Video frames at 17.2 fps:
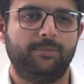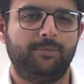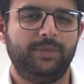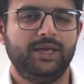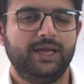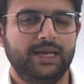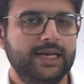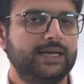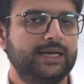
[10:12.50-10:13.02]

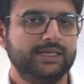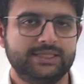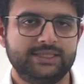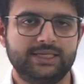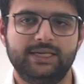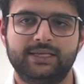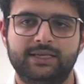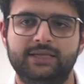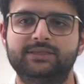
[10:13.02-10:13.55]
be a little
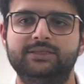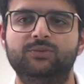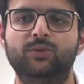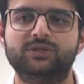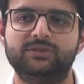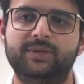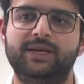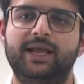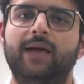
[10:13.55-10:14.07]
chill. That's
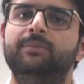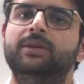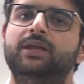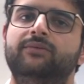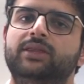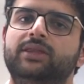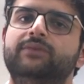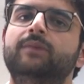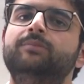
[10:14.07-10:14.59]
what's been happening
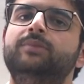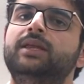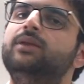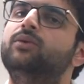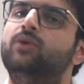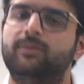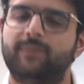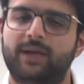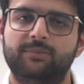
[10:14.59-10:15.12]
with the Web3
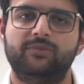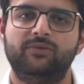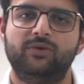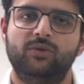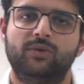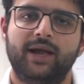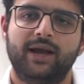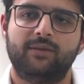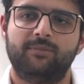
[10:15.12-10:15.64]
roadmap. If you
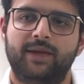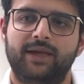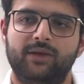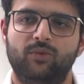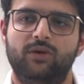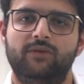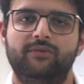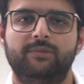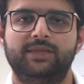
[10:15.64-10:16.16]
look at my
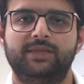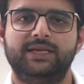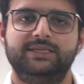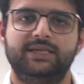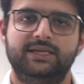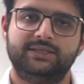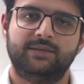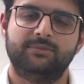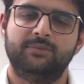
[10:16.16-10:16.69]
whole Web3
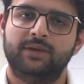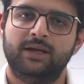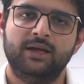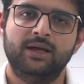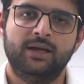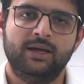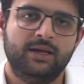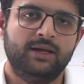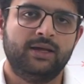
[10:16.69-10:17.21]
series,
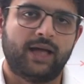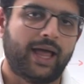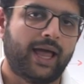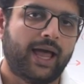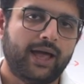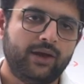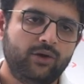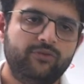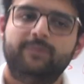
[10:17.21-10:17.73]

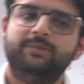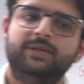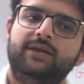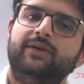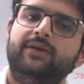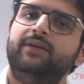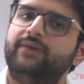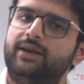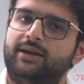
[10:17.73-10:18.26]
I know Web3
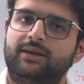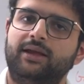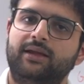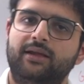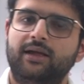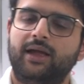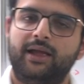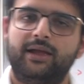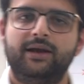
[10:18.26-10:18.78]
very well.
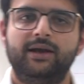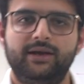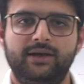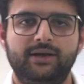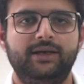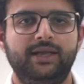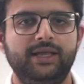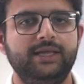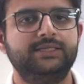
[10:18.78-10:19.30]
I can
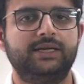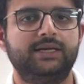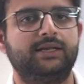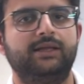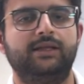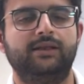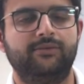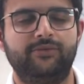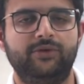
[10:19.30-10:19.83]
teach it
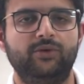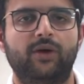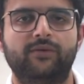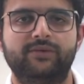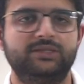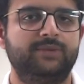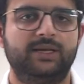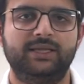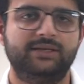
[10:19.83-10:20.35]
in a few
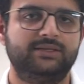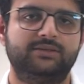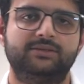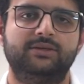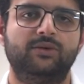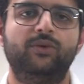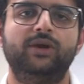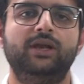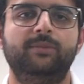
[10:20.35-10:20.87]
hours, but there's
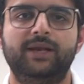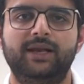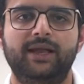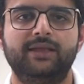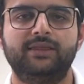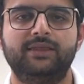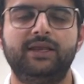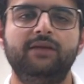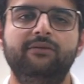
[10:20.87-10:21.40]
only been
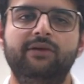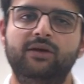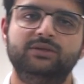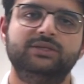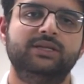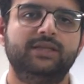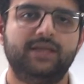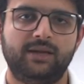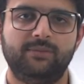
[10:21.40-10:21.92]
like 3 videos
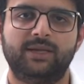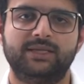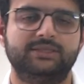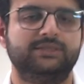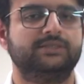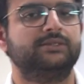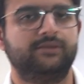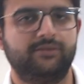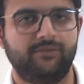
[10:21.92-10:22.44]
in 3
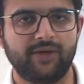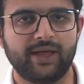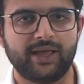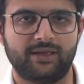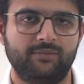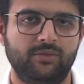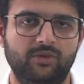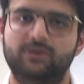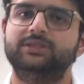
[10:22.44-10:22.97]
months. Why?
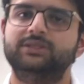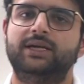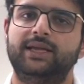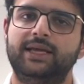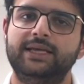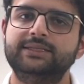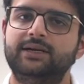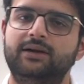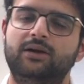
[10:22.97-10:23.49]
Because there
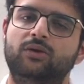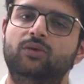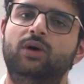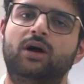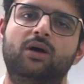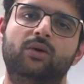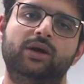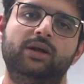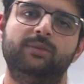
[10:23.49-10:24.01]
isn't no
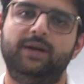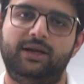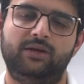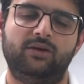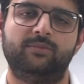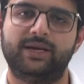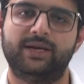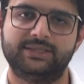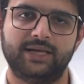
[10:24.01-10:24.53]
accountability
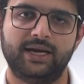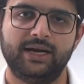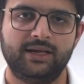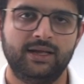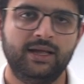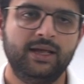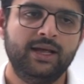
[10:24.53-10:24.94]
on my side.